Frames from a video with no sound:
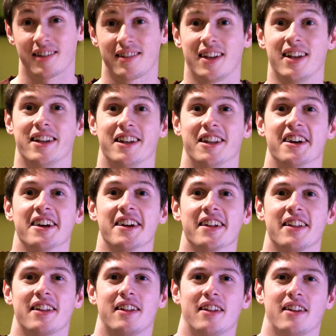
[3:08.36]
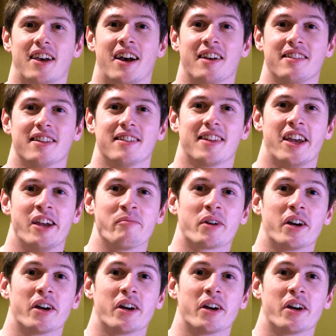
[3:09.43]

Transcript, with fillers: cylinder has the same